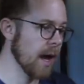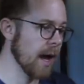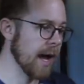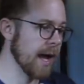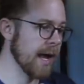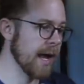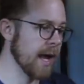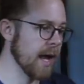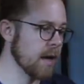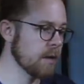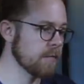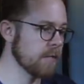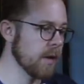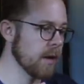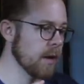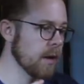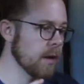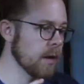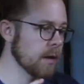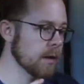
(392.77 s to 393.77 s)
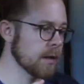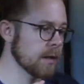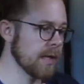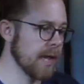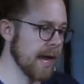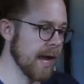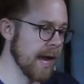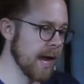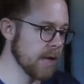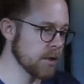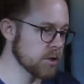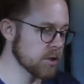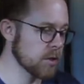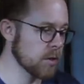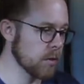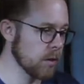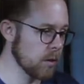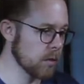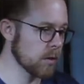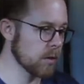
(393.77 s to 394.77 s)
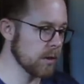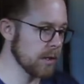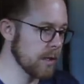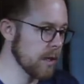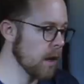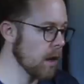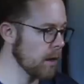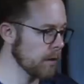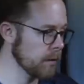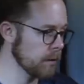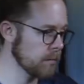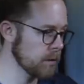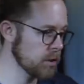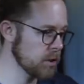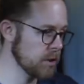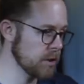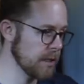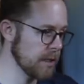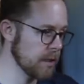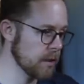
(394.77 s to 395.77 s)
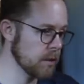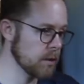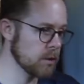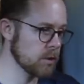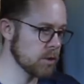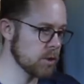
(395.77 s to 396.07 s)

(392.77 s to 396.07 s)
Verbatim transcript: I have cached locally on the machine